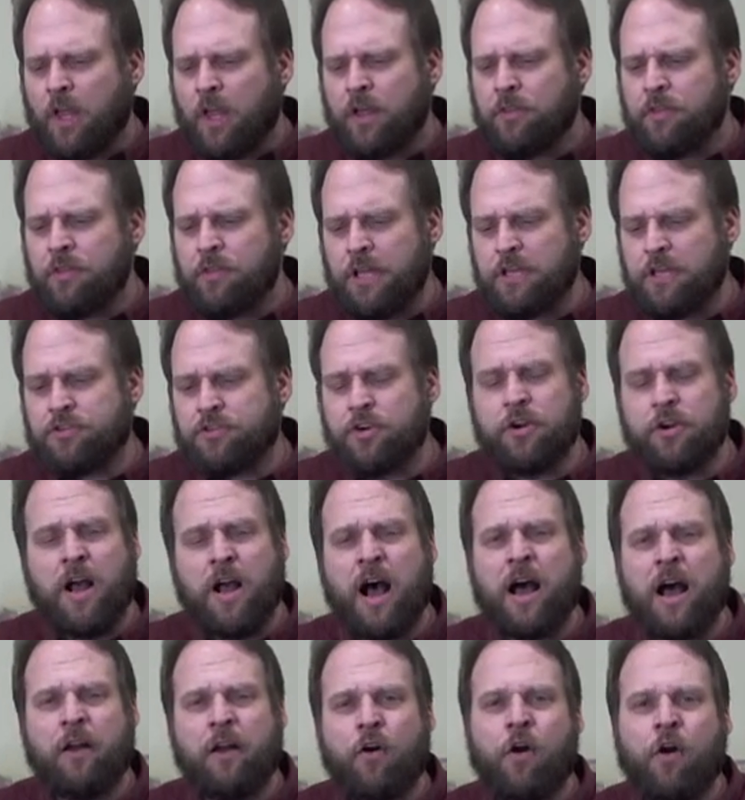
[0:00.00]
These are
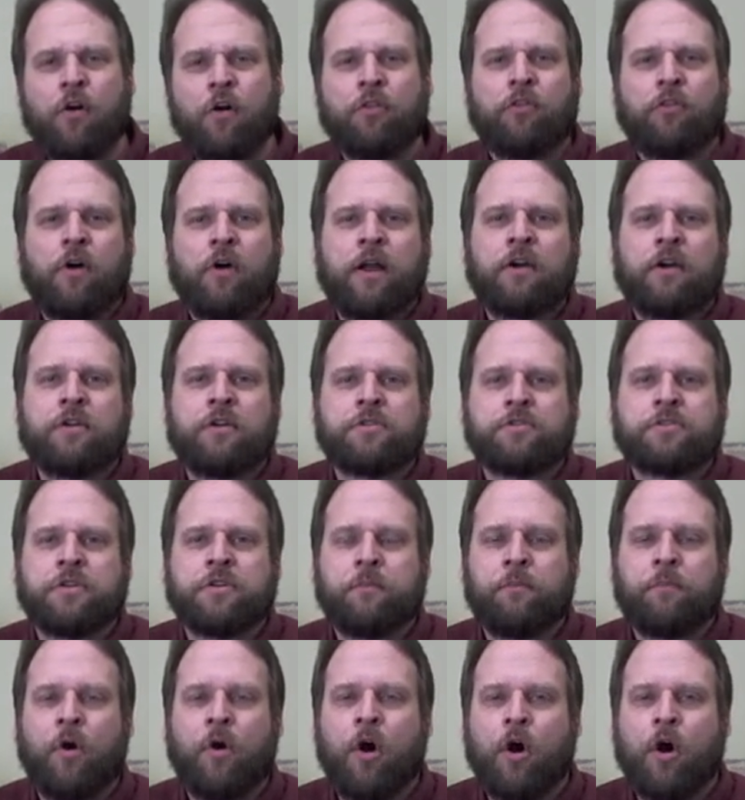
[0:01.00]
not all the letters
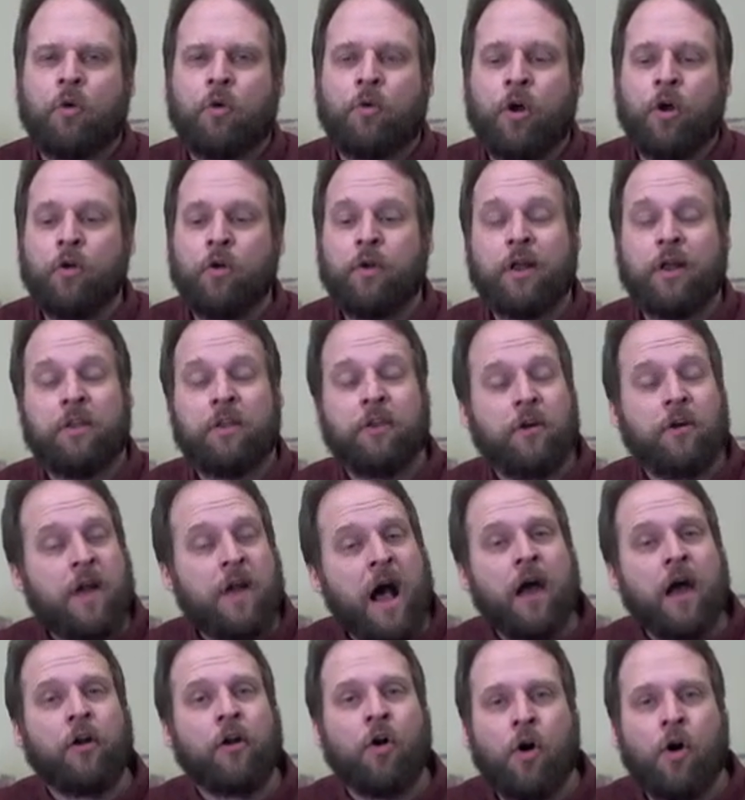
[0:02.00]
that Paul wrote, and they're
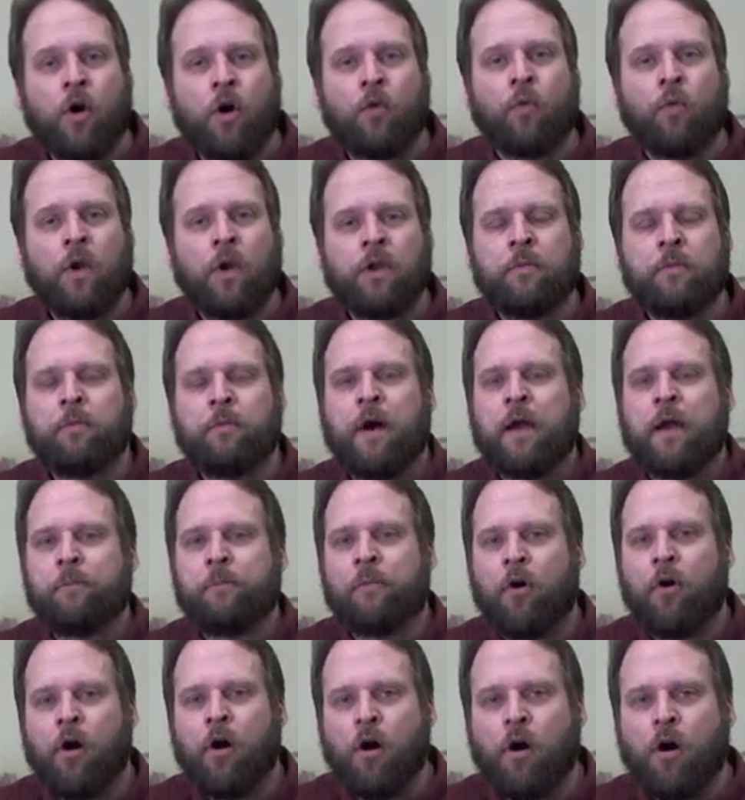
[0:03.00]
not all written by
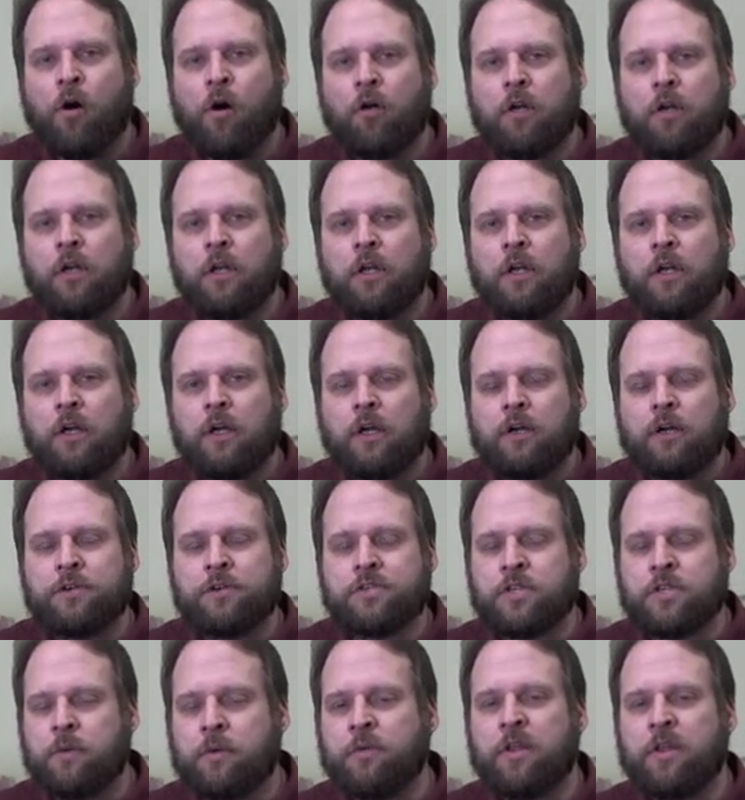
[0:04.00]
Paul.
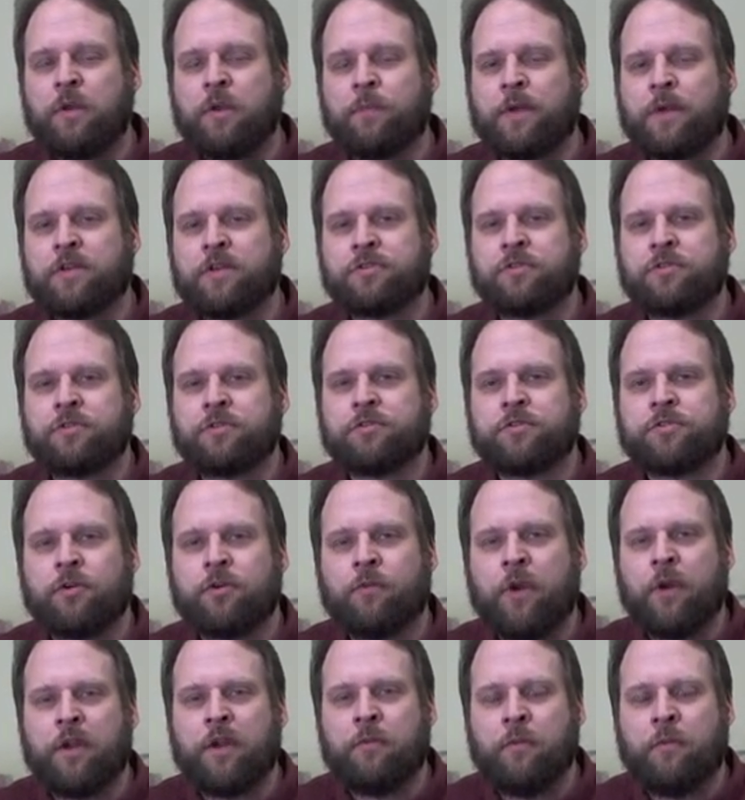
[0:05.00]
Some of the epistles are
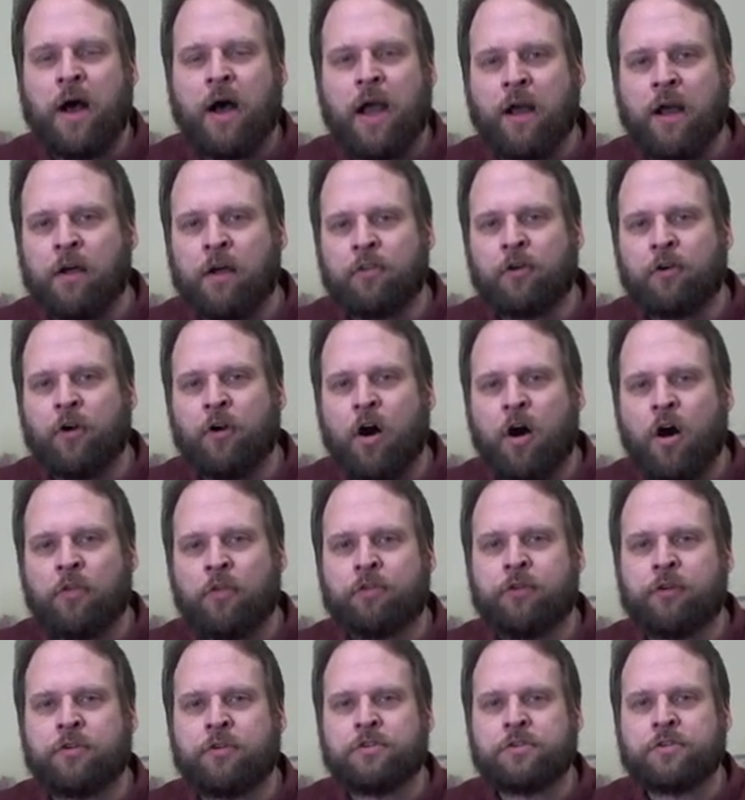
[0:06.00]
written by other
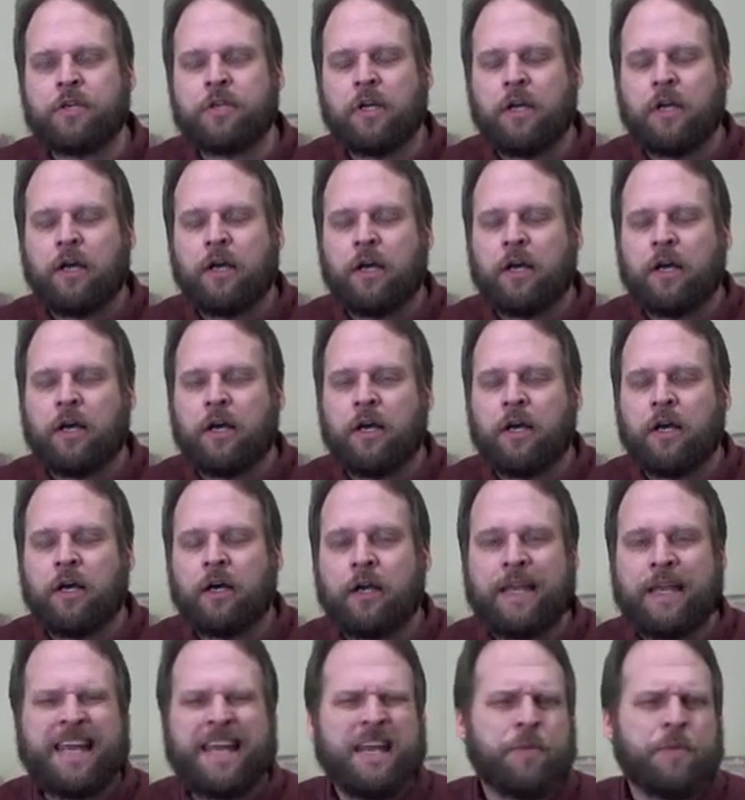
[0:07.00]
authors.
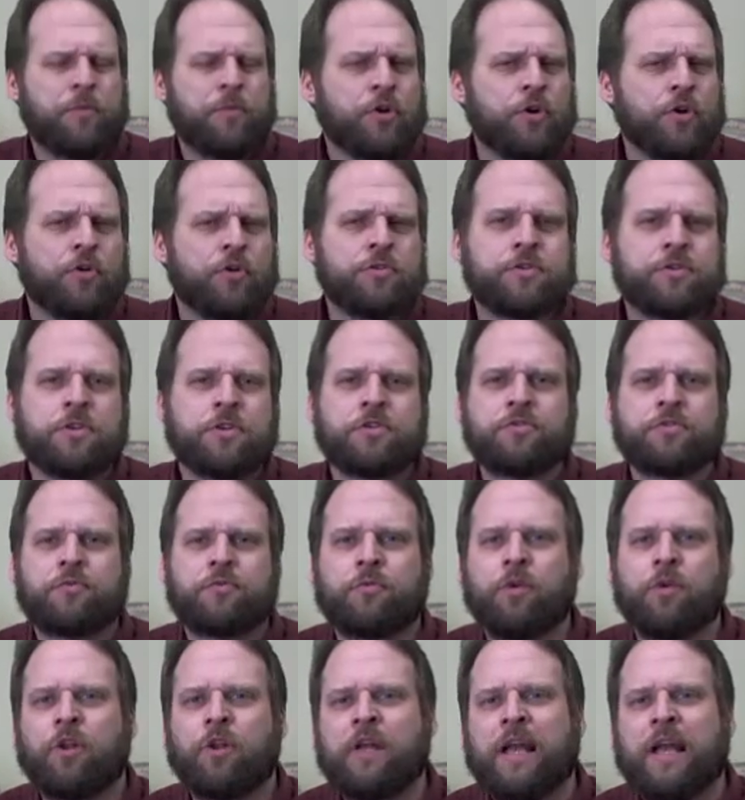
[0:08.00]
Hebrews, it's
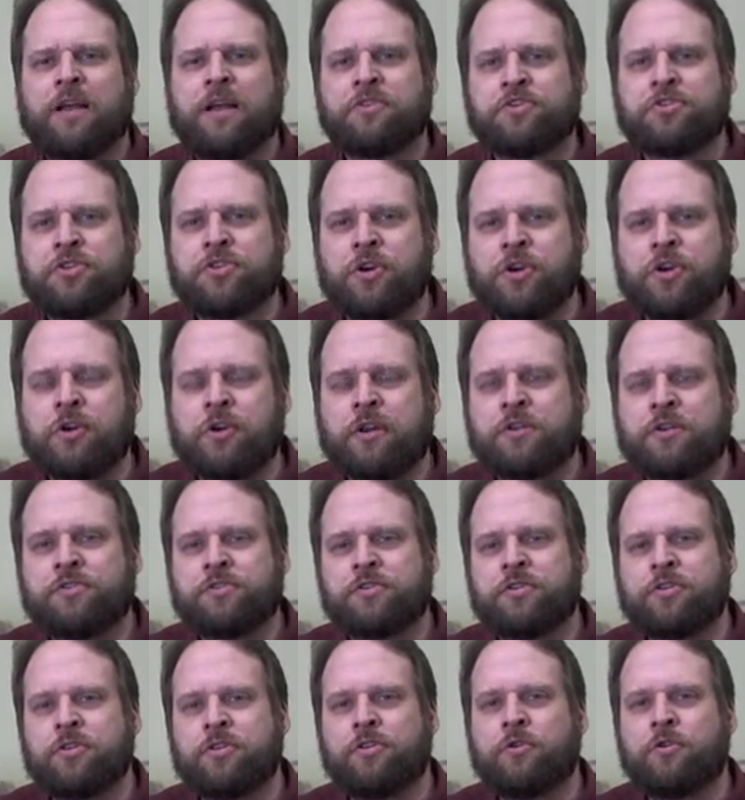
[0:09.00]
really uncertain as
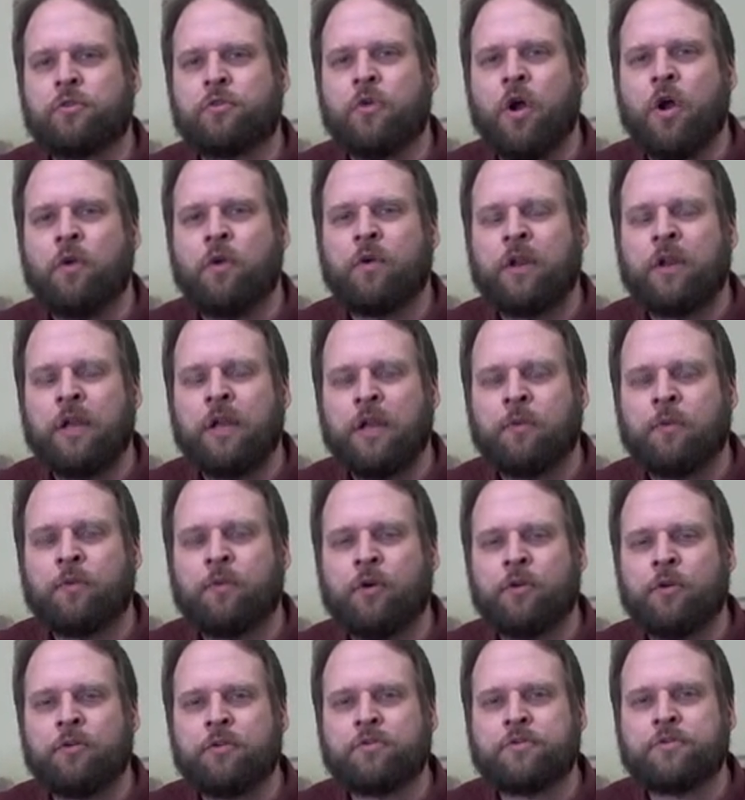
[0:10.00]
to who wrote
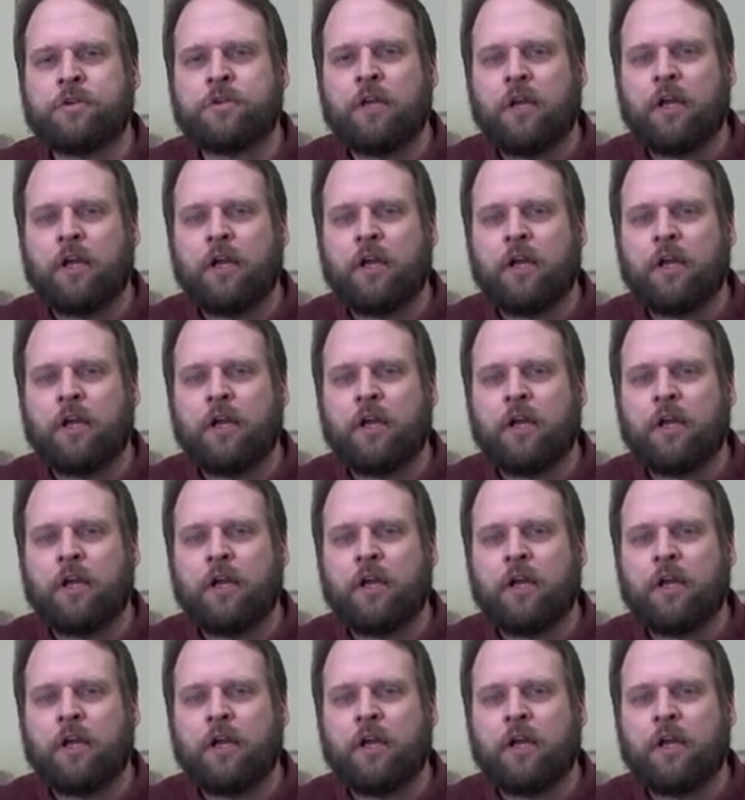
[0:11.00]
Hebrews.